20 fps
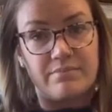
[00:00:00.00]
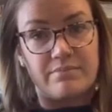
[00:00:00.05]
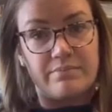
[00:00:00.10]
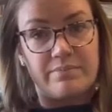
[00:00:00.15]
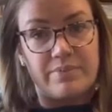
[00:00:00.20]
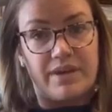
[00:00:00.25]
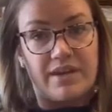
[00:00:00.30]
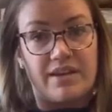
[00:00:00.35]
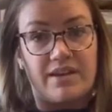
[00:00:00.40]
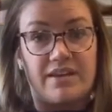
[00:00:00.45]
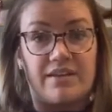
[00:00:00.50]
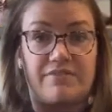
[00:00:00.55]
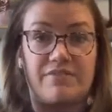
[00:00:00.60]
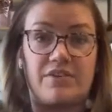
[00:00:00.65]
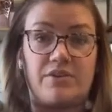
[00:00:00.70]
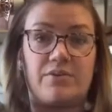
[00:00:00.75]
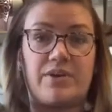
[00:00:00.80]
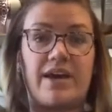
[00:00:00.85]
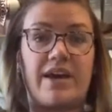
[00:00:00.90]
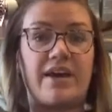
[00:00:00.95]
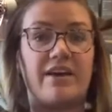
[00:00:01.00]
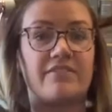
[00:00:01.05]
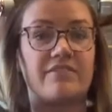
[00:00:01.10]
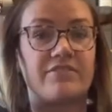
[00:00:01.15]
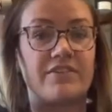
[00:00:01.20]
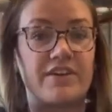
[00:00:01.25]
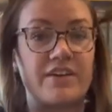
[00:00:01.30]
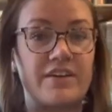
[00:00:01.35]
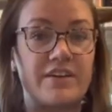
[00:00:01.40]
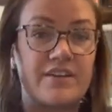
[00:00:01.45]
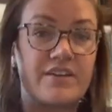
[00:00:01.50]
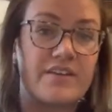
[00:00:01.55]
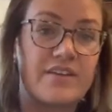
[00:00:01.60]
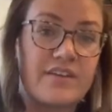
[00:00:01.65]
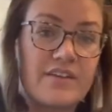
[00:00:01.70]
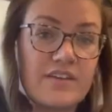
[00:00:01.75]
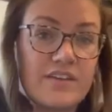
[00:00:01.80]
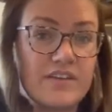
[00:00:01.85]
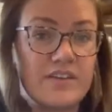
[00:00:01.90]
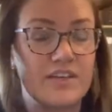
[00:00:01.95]
But if you have,
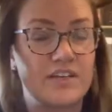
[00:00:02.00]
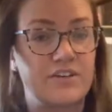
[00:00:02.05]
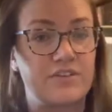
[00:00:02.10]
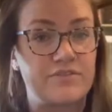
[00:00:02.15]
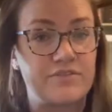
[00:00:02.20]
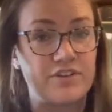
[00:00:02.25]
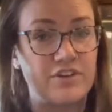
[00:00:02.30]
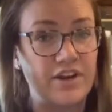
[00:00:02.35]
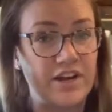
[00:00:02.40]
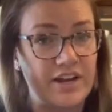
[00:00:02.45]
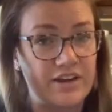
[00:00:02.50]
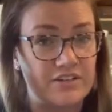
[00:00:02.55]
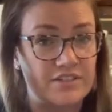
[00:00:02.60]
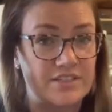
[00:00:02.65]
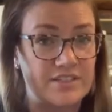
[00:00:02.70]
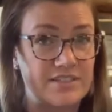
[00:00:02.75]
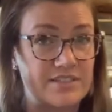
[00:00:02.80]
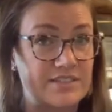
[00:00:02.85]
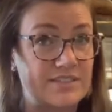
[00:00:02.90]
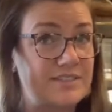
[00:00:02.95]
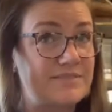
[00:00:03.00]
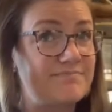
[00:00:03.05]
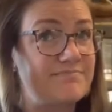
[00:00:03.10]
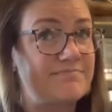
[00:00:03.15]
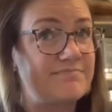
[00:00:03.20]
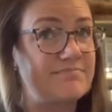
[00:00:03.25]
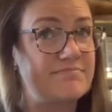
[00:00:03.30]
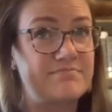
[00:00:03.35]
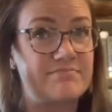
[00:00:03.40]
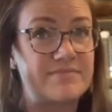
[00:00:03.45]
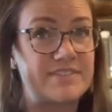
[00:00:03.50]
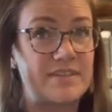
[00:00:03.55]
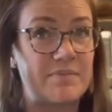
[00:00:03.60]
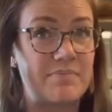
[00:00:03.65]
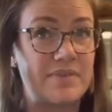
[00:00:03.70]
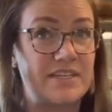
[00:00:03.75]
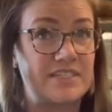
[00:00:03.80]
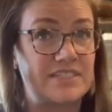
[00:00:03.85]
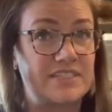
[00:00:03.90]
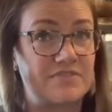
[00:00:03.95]
you know, if your hair does
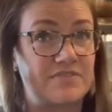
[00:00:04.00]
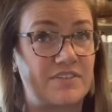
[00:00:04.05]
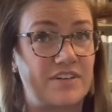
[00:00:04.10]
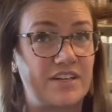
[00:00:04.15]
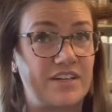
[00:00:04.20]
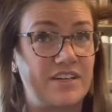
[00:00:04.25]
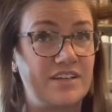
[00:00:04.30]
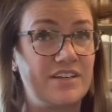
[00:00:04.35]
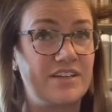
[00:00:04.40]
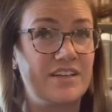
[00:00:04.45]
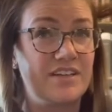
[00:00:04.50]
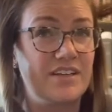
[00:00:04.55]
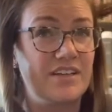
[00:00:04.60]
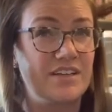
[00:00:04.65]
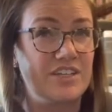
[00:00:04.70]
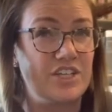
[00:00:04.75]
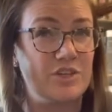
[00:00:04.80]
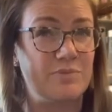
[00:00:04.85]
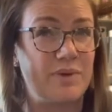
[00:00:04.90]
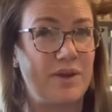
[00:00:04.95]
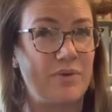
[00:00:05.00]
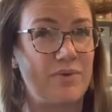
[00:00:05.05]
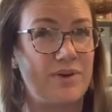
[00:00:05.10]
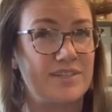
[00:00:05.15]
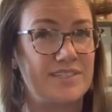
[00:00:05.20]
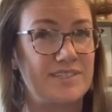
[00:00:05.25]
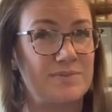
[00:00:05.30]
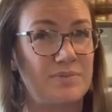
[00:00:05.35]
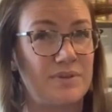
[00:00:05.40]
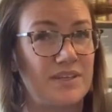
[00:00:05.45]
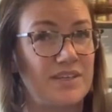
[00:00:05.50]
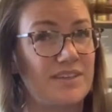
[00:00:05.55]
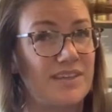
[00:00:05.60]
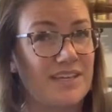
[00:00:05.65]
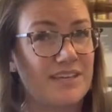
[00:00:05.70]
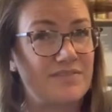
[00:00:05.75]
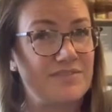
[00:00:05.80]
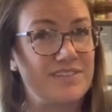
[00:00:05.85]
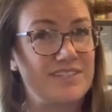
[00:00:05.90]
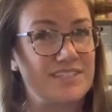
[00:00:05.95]
something different, you might want to split,
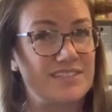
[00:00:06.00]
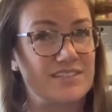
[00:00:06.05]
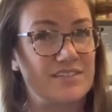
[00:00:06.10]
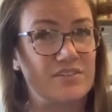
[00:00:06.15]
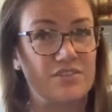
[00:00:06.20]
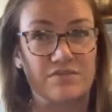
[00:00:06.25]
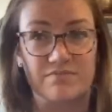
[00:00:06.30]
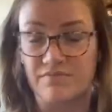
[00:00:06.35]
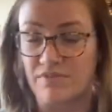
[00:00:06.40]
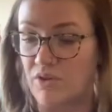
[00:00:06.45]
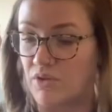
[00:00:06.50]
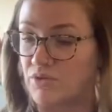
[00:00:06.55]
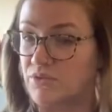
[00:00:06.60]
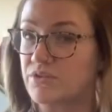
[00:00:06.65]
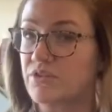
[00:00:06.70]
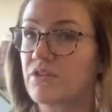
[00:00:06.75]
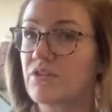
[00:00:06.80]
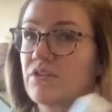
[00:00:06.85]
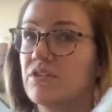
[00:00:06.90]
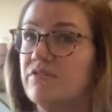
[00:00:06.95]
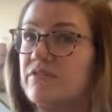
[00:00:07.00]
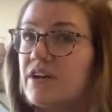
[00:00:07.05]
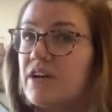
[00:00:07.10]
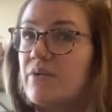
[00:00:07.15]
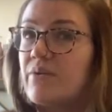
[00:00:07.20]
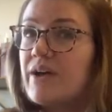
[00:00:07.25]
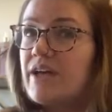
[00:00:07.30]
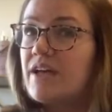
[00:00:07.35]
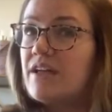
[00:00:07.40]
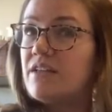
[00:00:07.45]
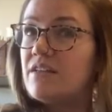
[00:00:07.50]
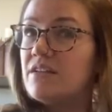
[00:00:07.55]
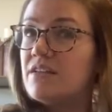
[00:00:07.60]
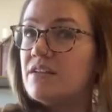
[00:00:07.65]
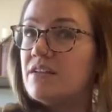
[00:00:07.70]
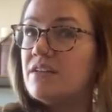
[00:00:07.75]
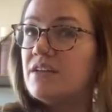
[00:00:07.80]
like if it doesn't hold curl very well,